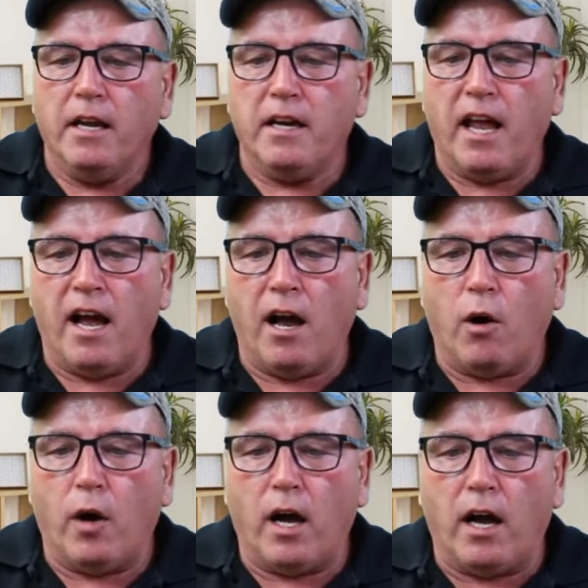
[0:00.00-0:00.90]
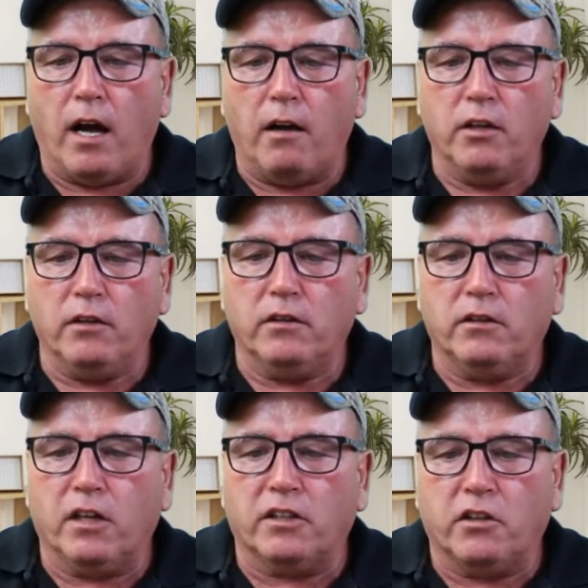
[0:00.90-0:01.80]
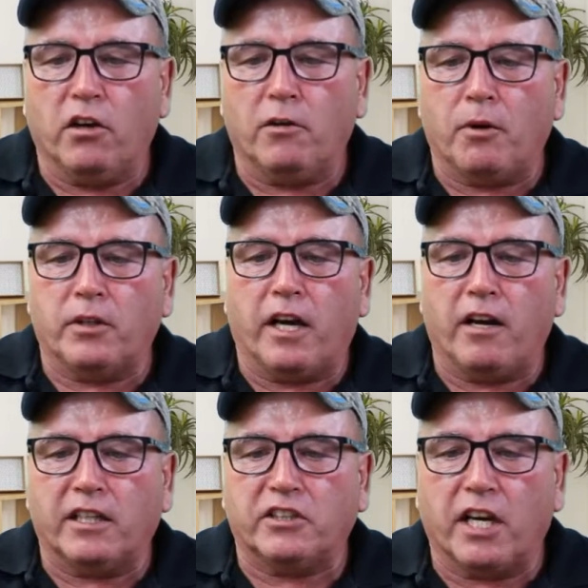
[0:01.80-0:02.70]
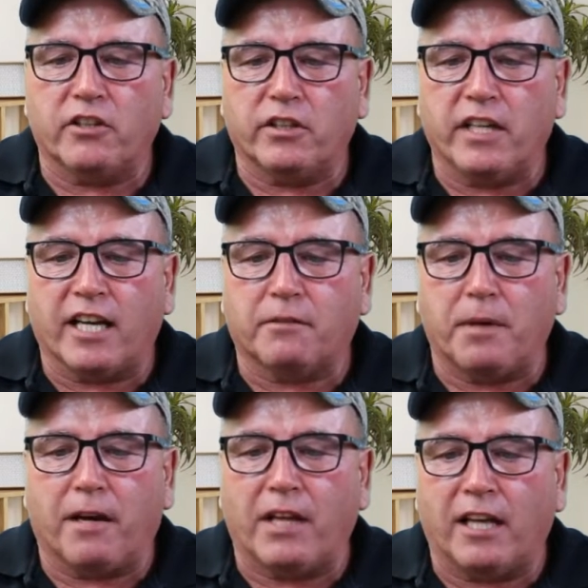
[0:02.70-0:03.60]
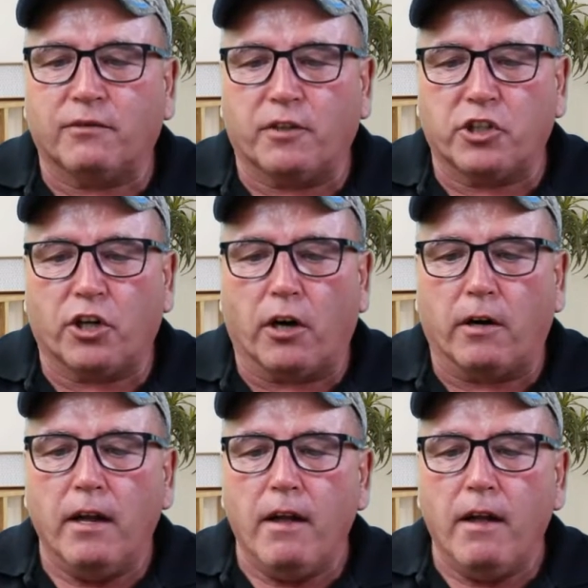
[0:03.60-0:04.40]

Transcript: No, good to know about the air exchanger. Yes, Bev, that's for sure.